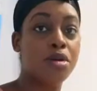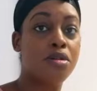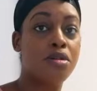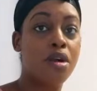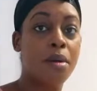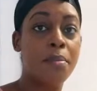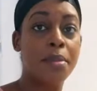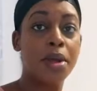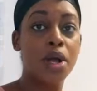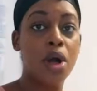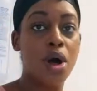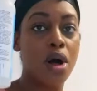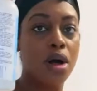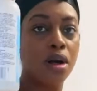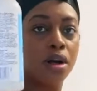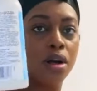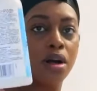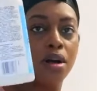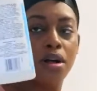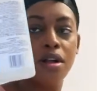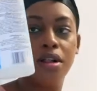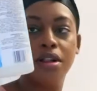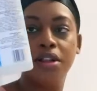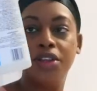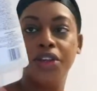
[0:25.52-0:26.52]
rubbing
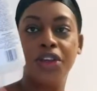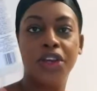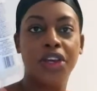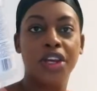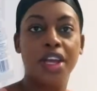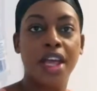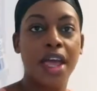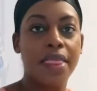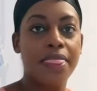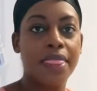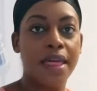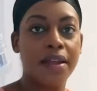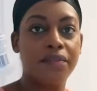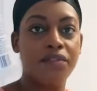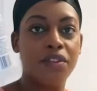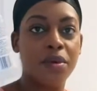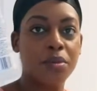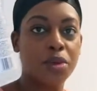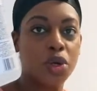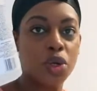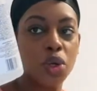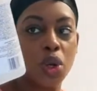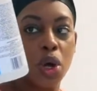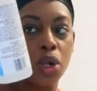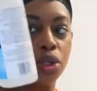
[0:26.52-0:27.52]
alcohol. You can get that
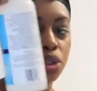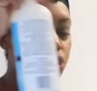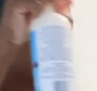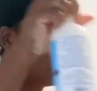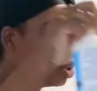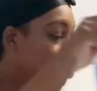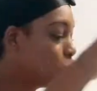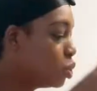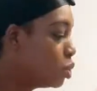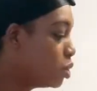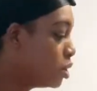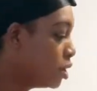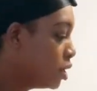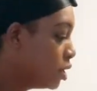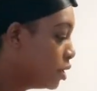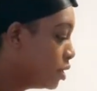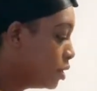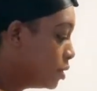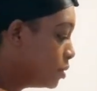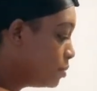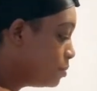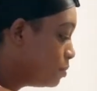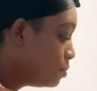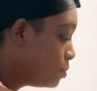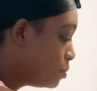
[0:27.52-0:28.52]
from your dollar
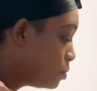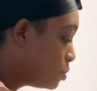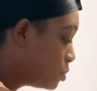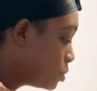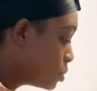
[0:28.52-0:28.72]
store.